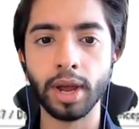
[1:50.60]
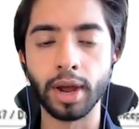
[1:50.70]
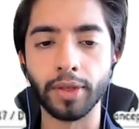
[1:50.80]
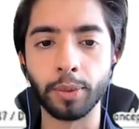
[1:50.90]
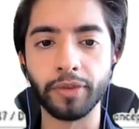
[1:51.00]

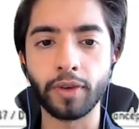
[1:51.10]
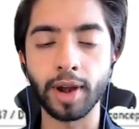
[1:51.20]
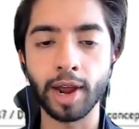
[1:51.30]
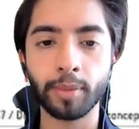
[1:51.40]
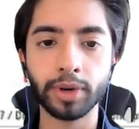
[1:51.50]
Then we've
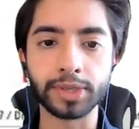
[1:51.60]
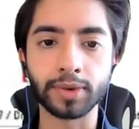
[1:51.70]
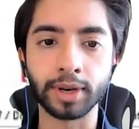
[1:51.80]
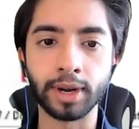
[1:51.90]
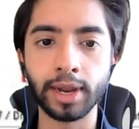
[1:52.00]
got
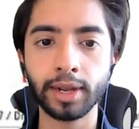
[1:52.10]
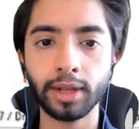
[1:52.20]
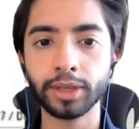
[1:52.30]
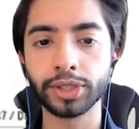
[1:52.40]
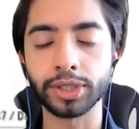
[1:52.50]
Emirates written in
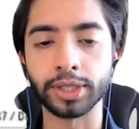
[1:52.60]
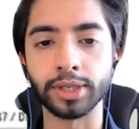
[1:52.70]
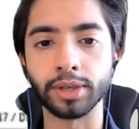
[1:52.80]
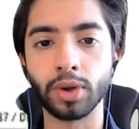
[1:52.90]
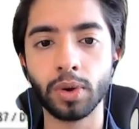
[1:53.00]
English
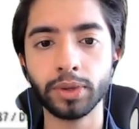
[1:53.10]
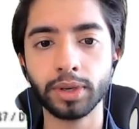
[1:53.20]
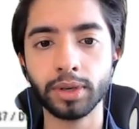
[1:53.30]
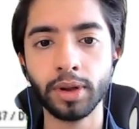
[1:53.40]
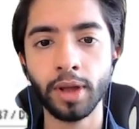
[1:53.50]
in
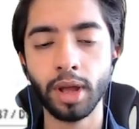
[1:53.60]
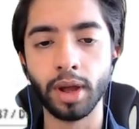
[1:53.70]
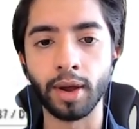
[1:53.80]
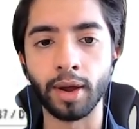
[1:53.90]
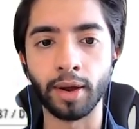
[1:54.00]
golden
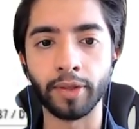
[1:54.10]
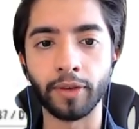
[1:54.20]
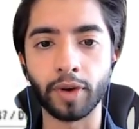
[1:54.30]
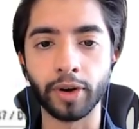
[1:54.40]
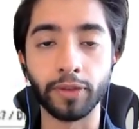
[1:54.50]
at
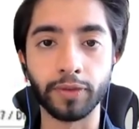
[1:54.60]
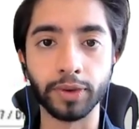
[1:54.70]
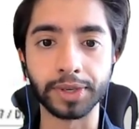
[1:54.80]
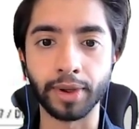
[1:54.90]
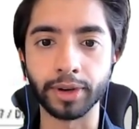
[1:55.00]
the front of the
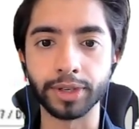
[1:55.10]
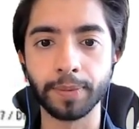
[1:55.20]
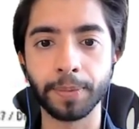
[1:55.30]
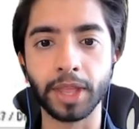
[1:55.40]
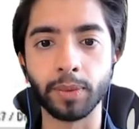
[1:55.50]

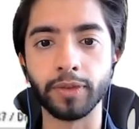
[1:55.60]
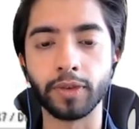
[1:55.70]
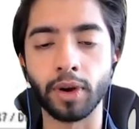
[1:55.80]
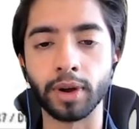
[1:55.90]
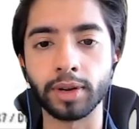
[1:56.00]
fuselage. Then
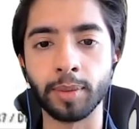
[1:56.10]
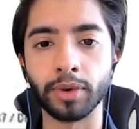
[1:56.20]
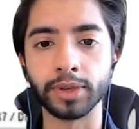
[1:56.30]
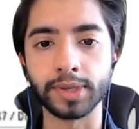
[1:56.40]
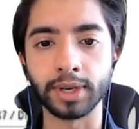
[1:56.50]
we've got
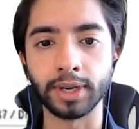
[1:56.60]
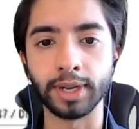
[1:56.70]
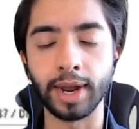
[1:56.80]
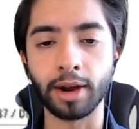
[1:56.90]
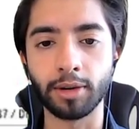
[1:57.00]
Emirates
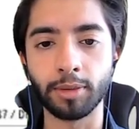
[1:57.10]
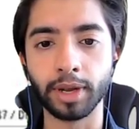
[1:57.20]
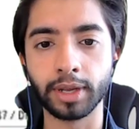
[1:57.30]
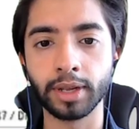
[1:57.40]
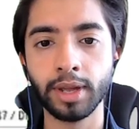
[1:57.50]
written in
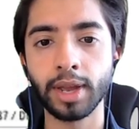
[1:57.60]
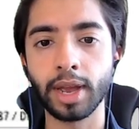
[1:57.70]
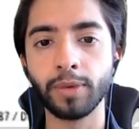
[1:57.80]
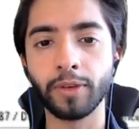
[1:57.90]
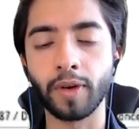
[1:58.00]
Arabic,
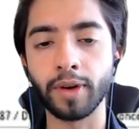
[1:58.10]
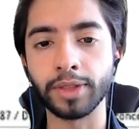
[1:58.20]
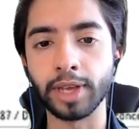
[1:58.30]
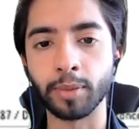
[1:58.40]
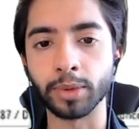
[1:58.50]
and we've
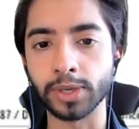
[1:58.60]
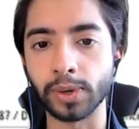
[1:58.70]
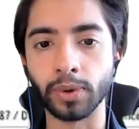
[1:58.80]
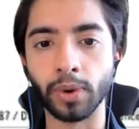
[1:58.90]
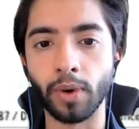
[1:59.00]
got the
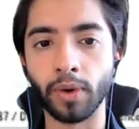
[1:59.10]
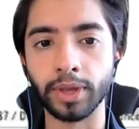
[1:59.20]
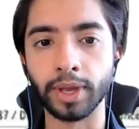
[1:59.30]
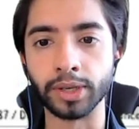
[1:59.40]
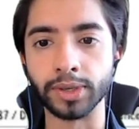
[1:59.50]
Emirates logo
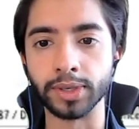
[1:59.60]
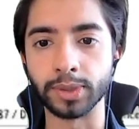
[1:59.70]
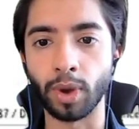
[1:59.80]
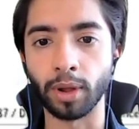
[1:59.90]
on the engine as